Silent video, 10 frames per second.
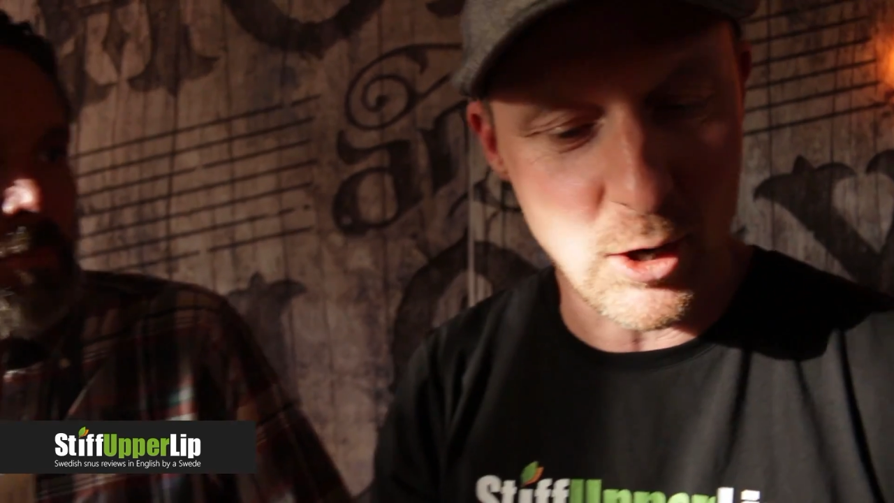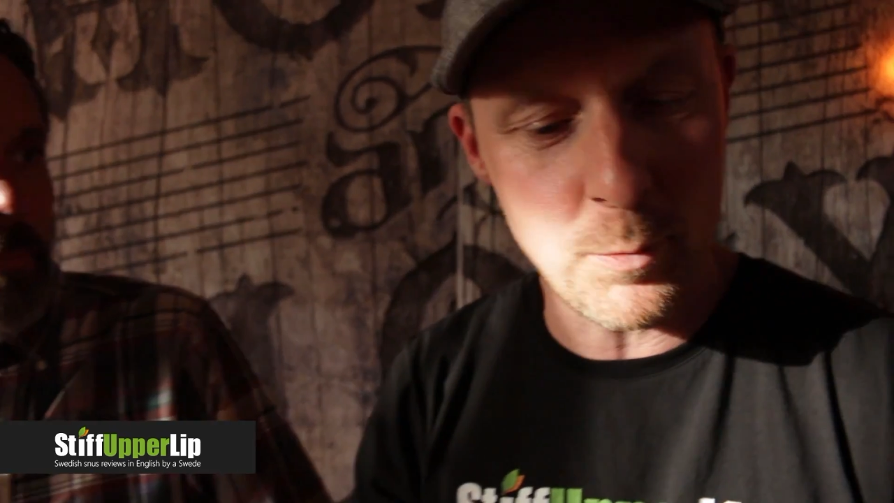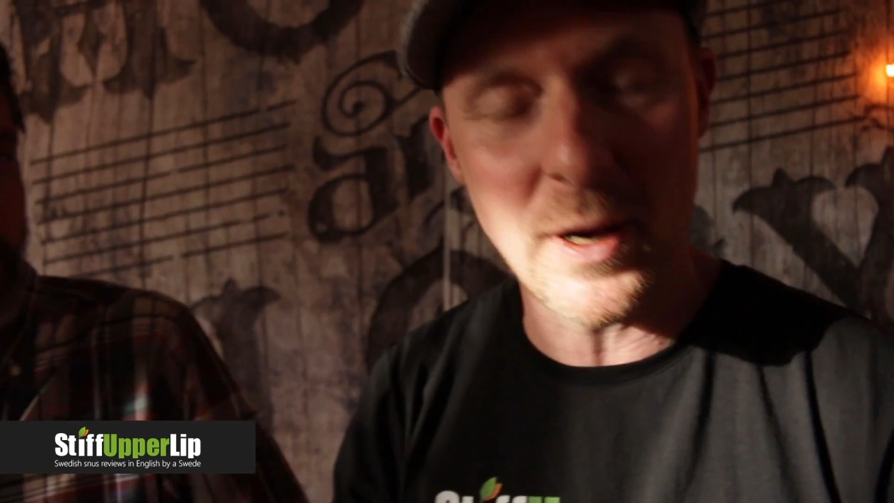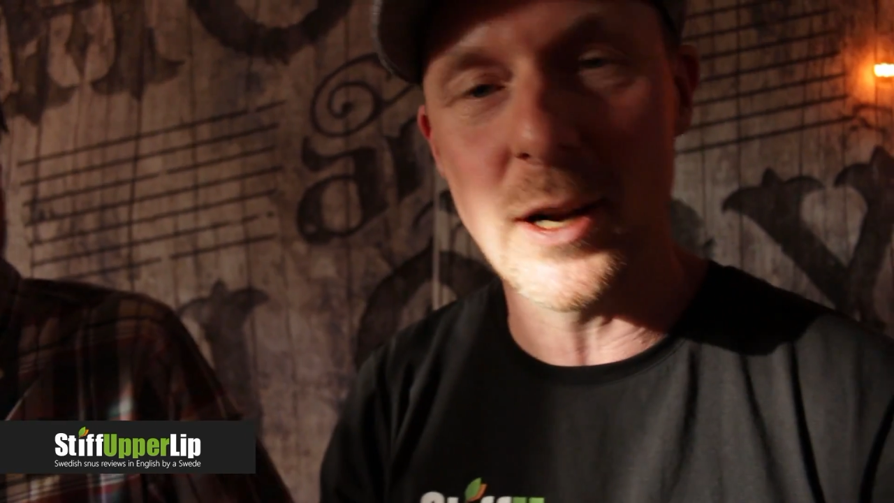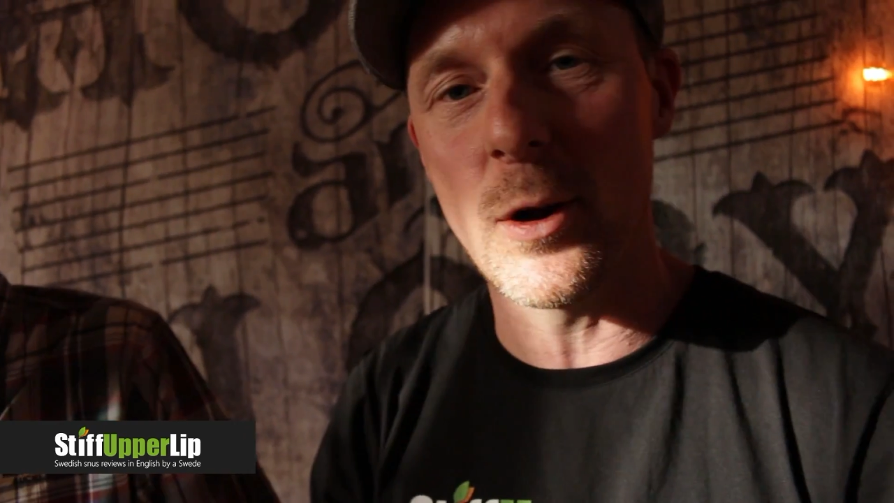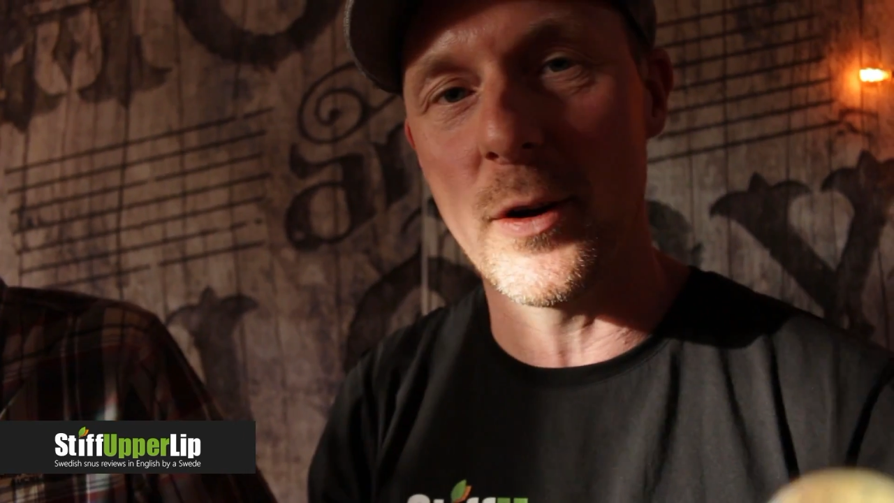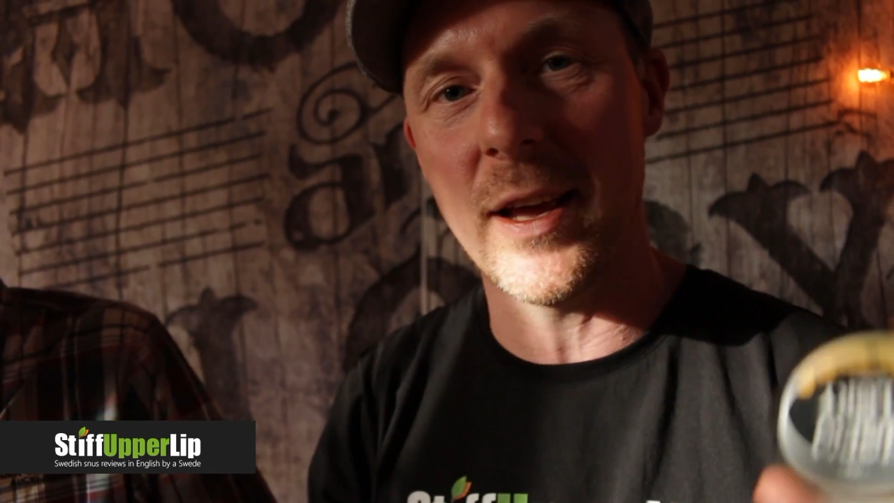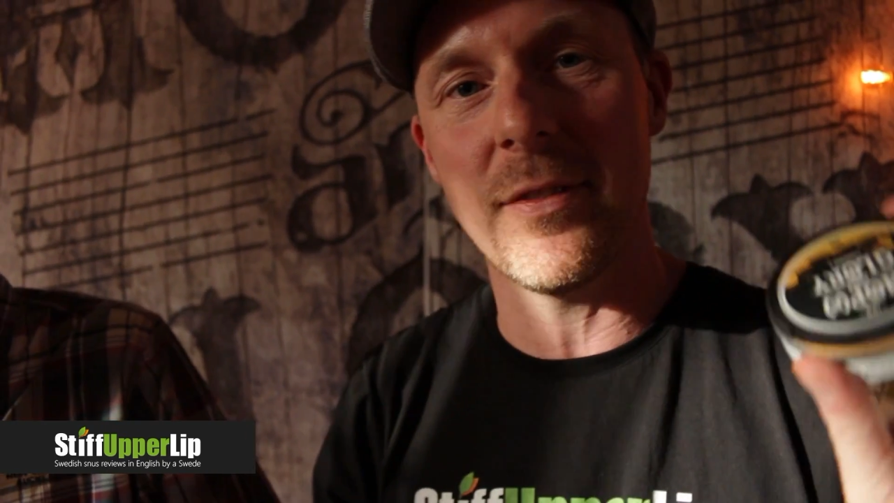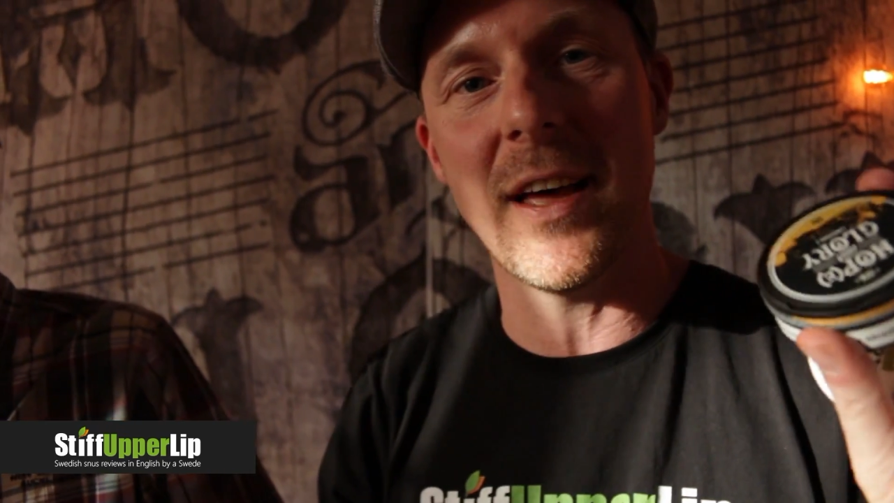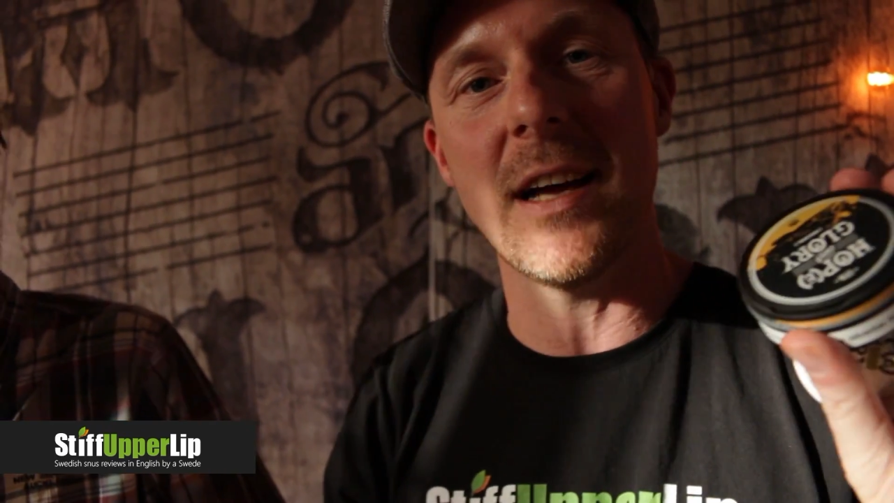Hope and
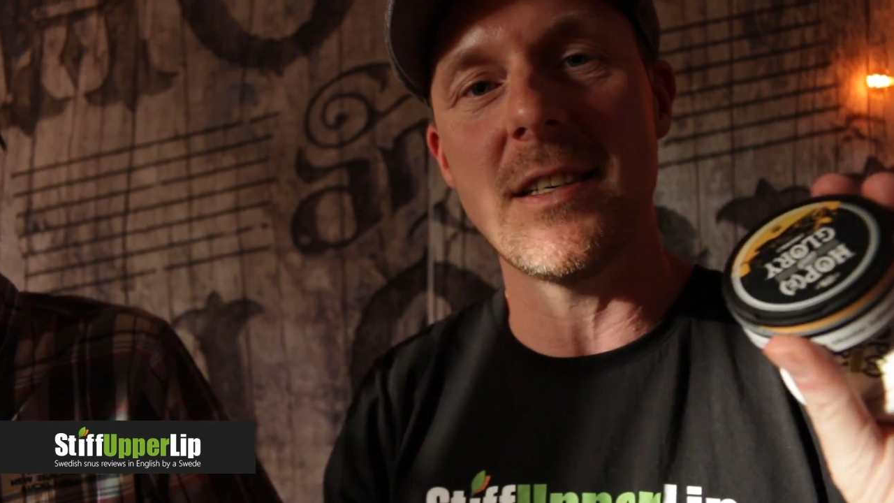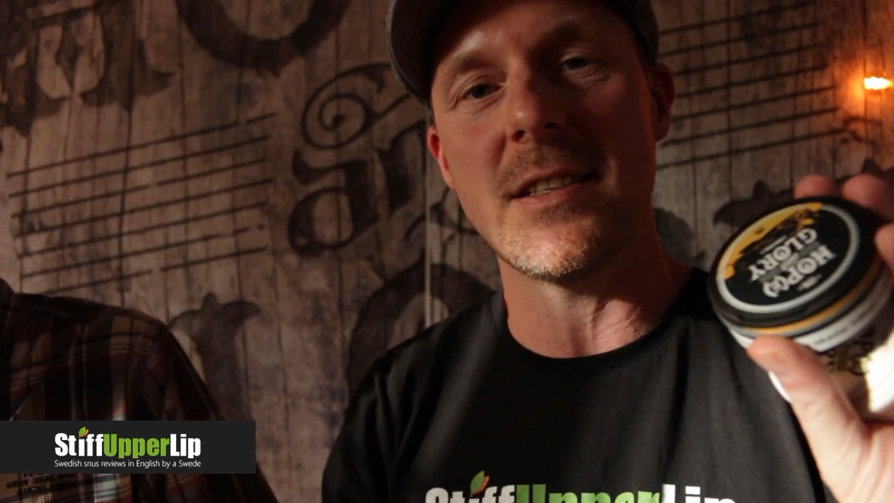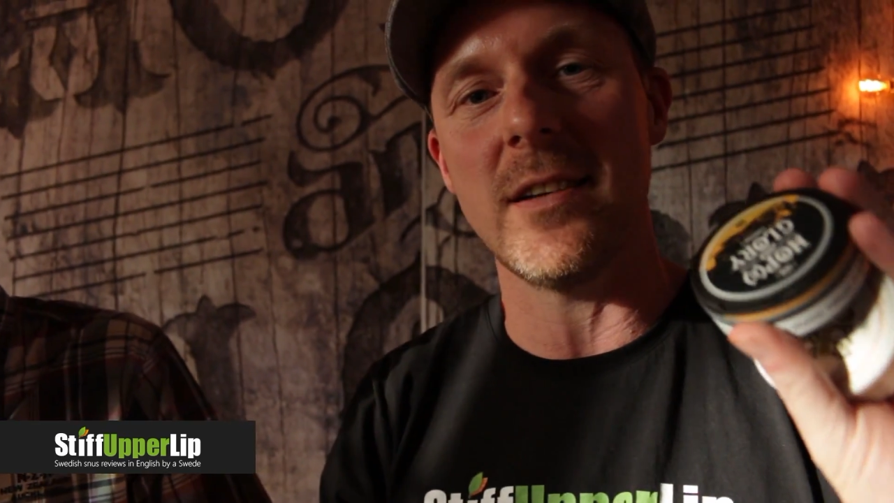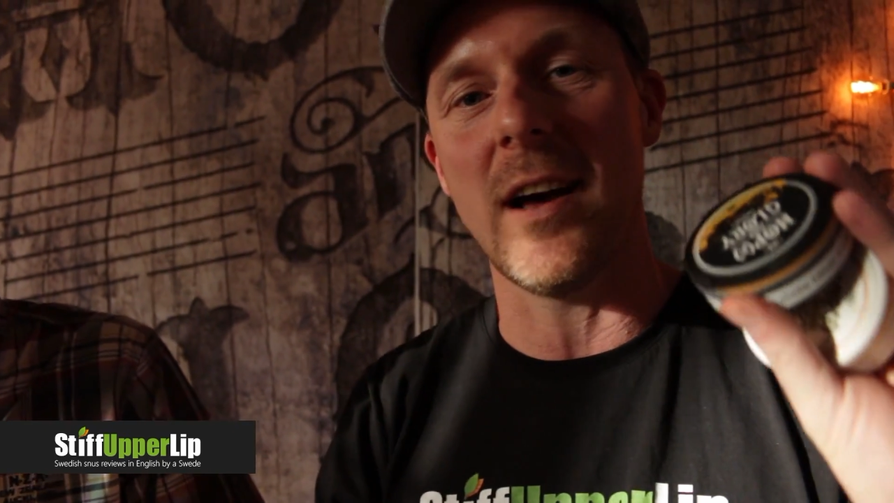Glory that